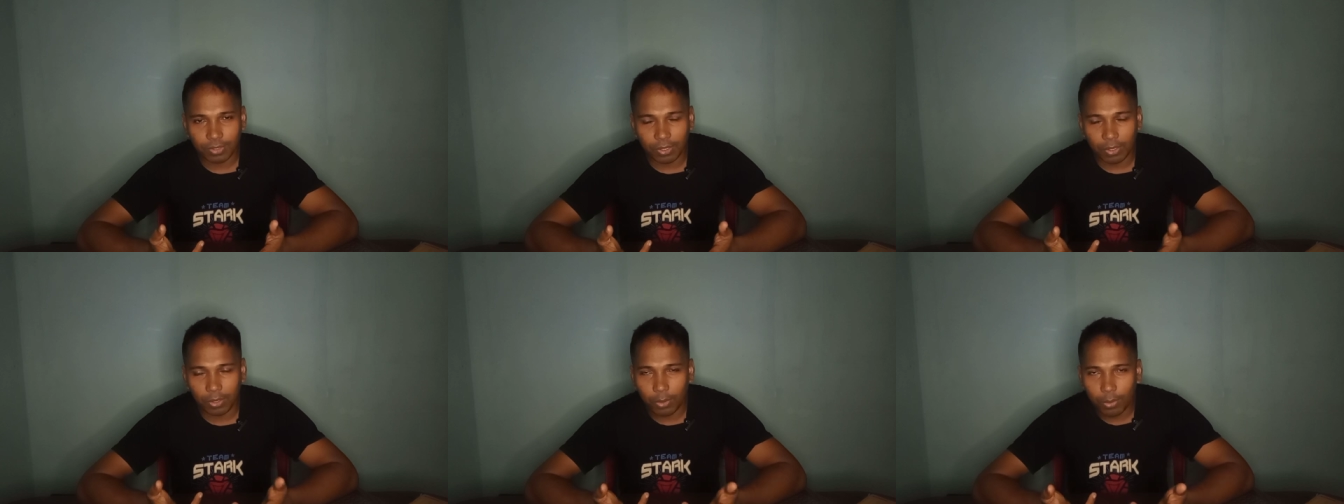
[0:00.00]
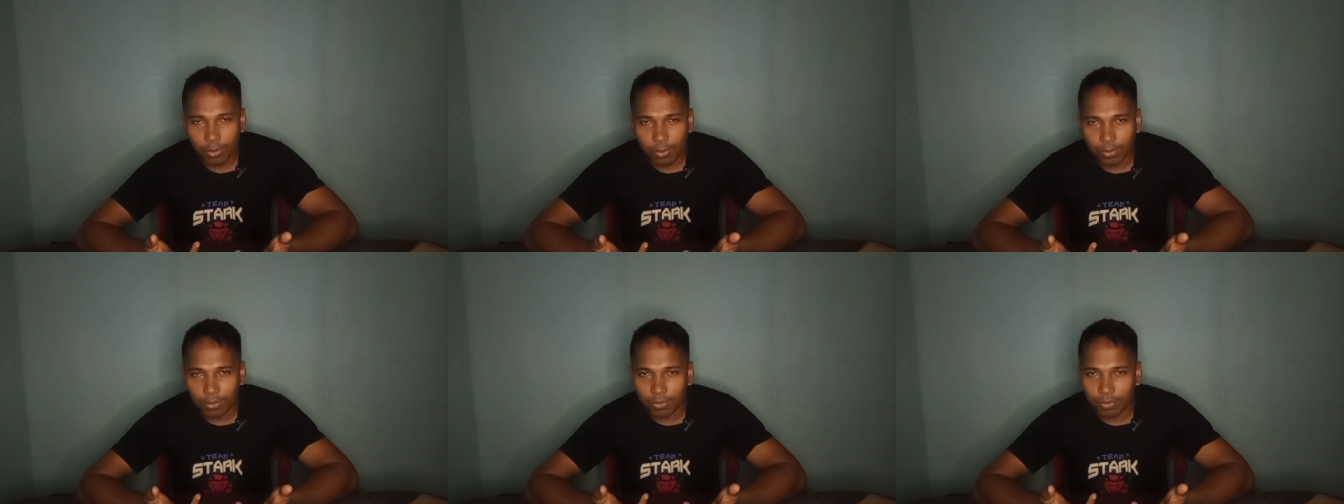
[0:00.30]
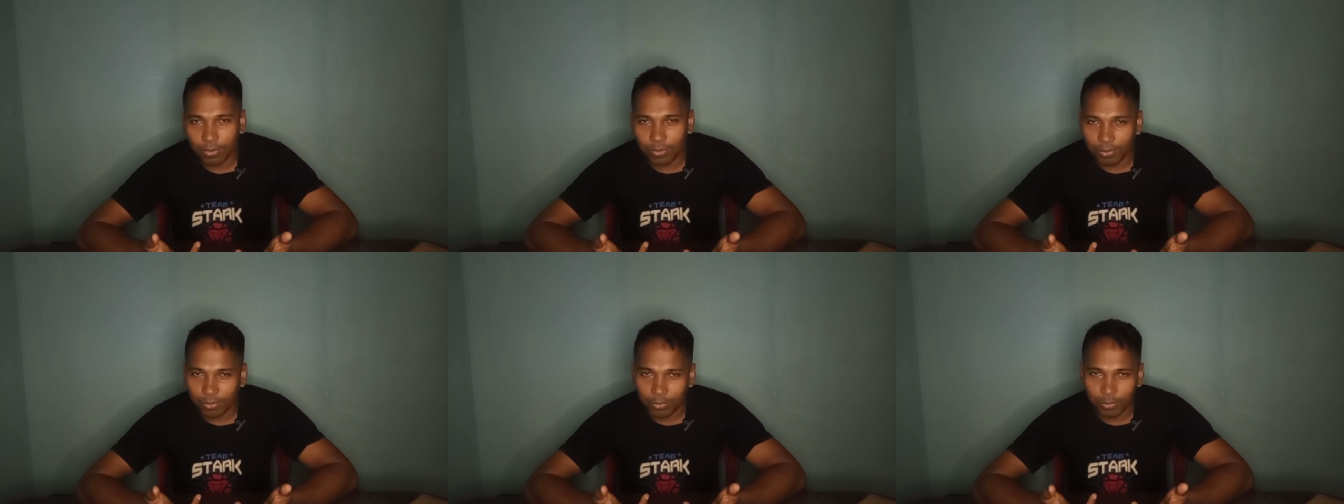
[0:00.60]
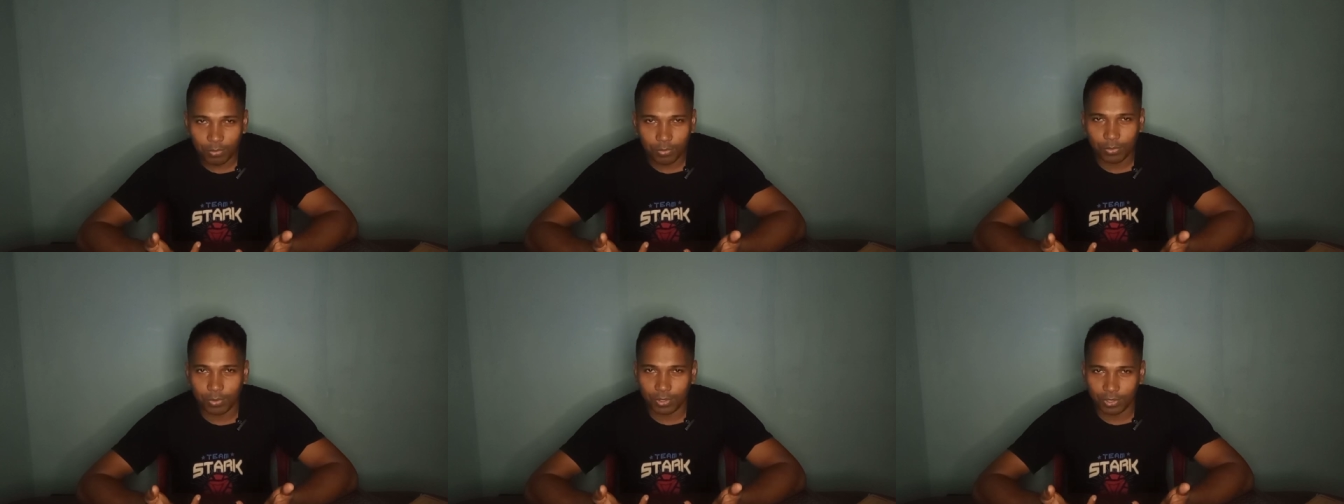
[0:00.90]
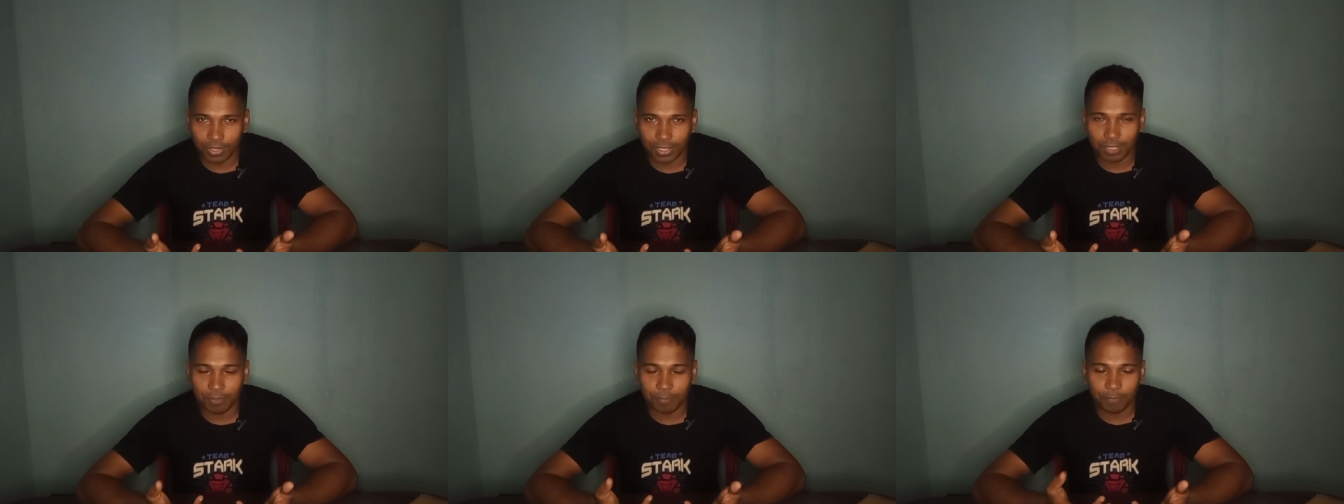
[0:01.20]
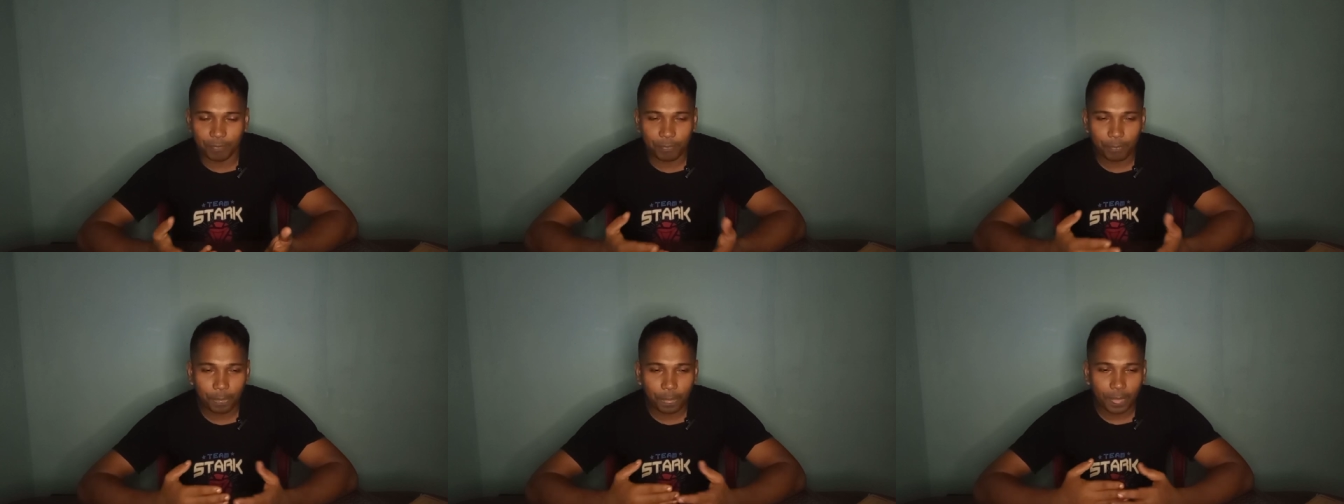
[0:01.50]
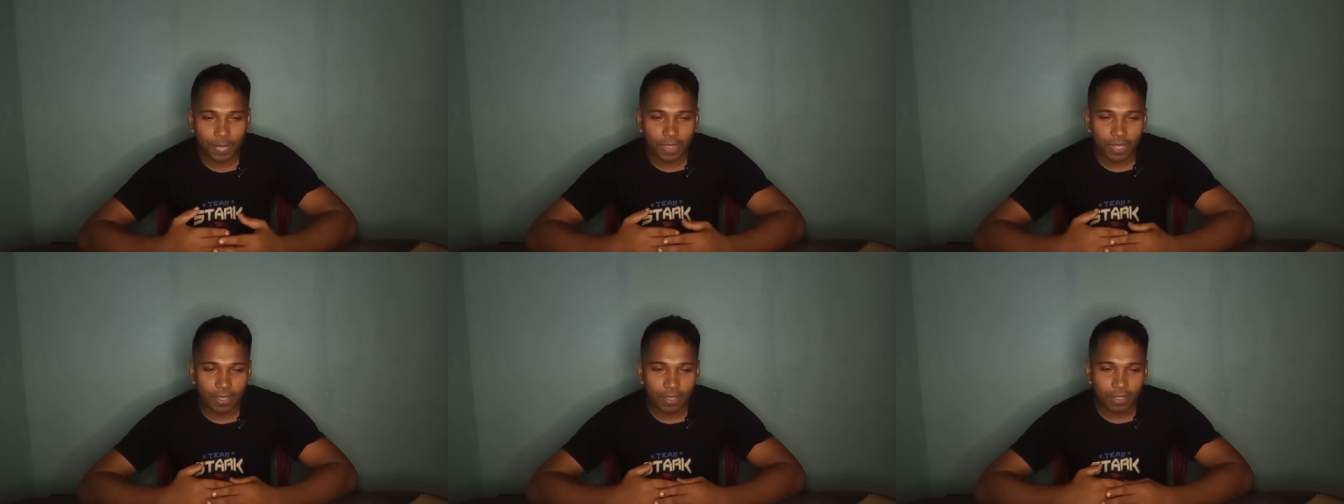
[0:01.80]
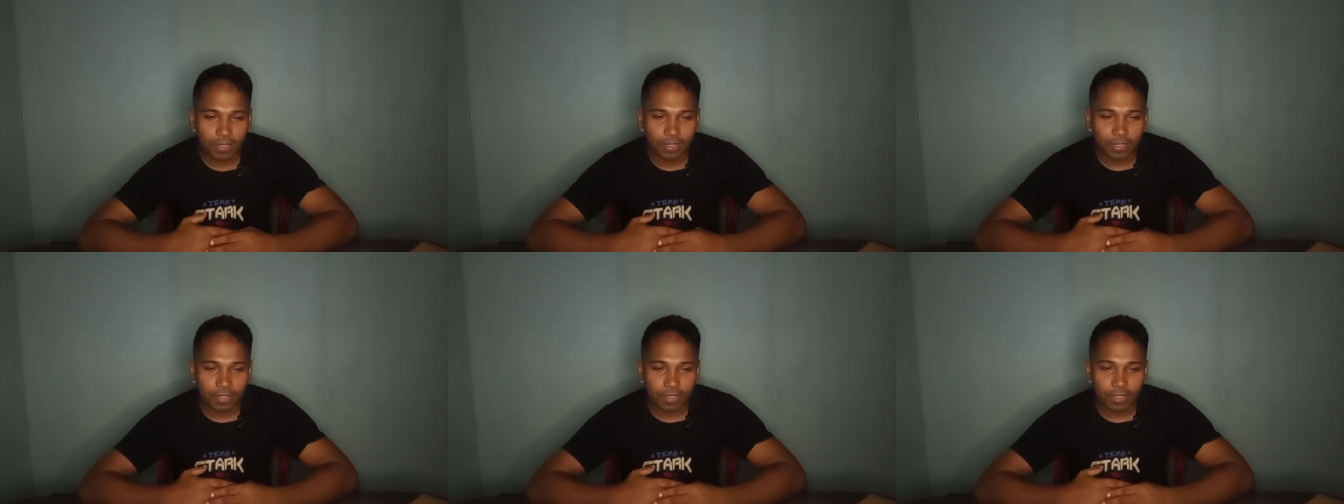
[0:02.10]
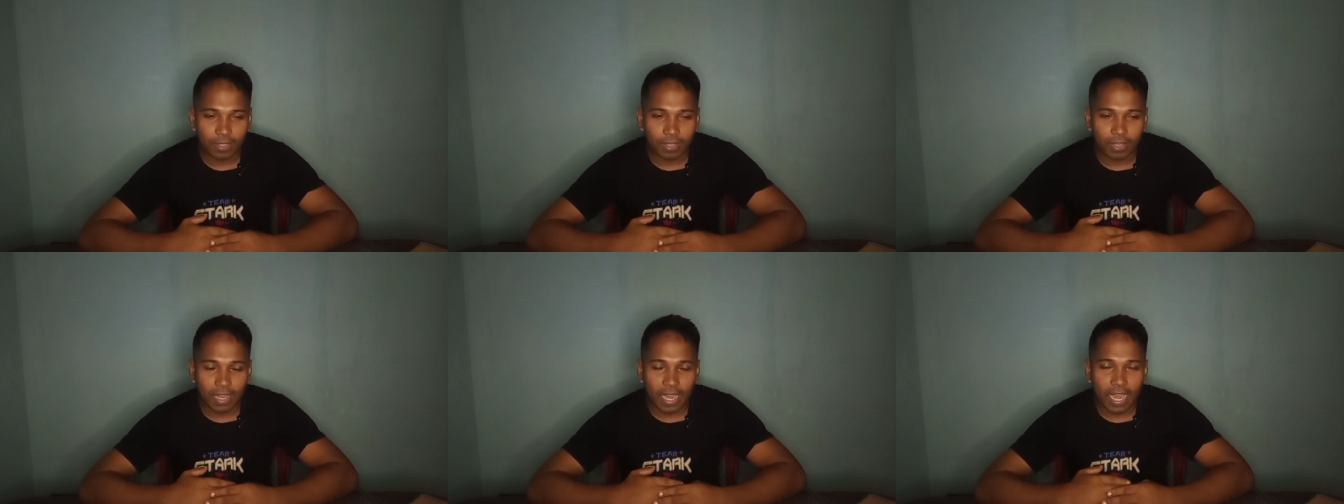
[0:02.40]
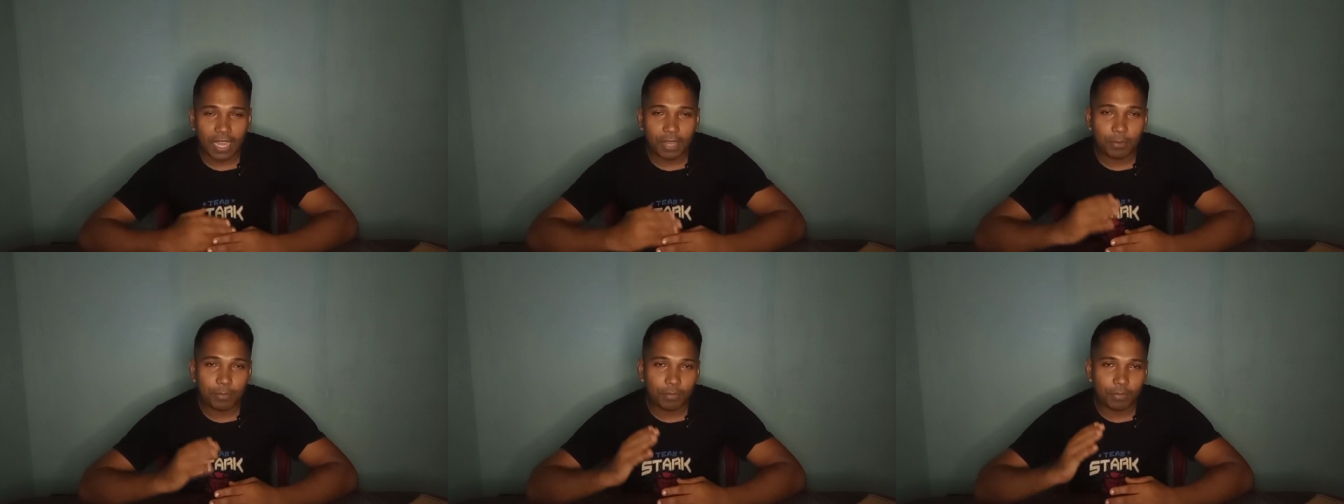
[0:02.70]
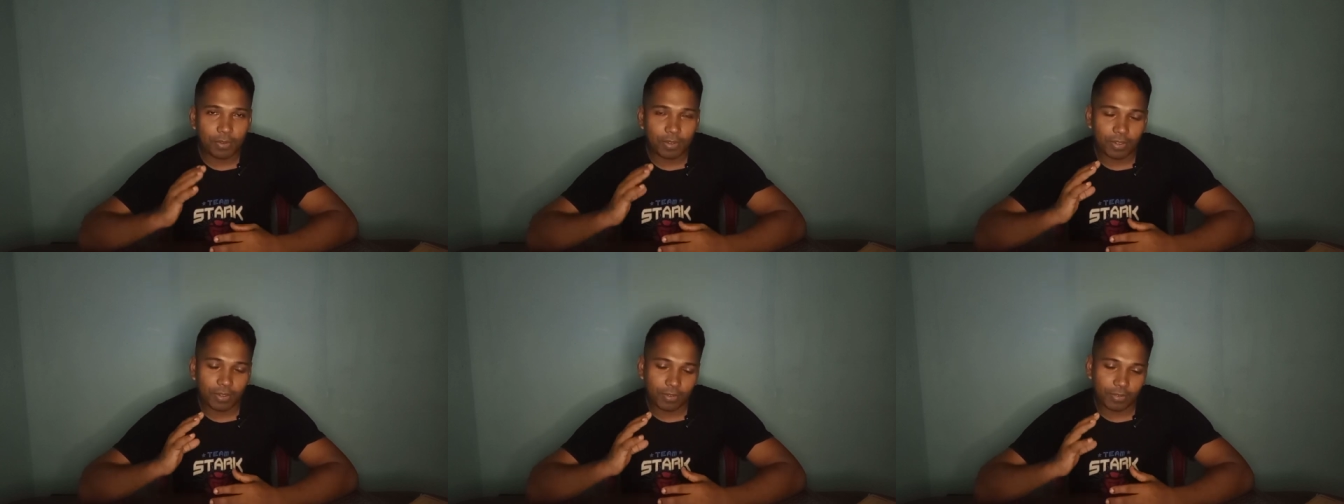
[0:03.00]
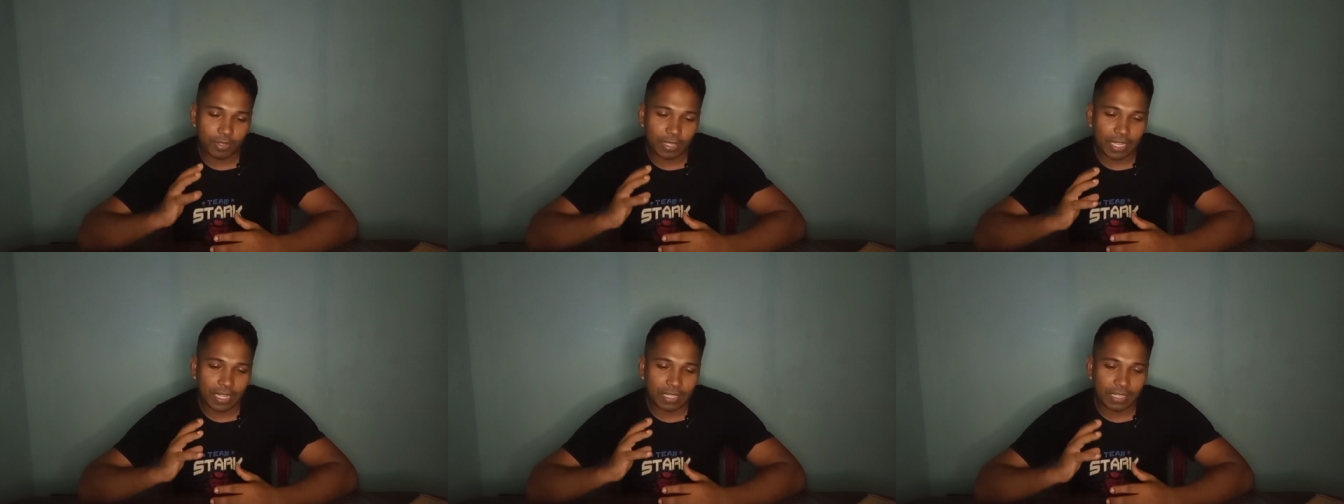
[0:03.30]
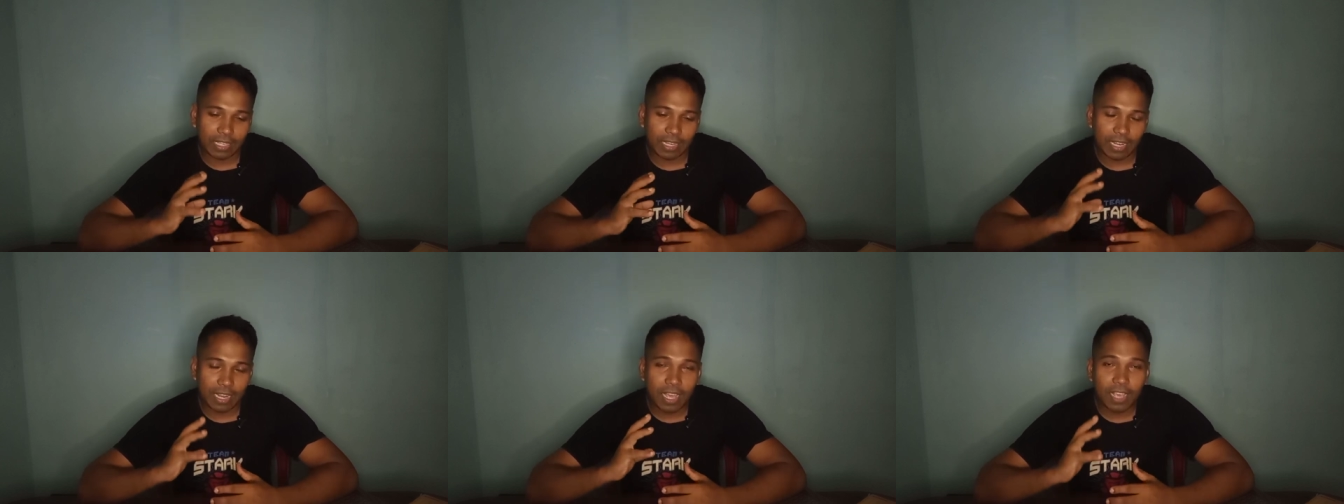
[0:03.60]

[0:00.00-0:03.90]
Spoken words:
low for them. I and the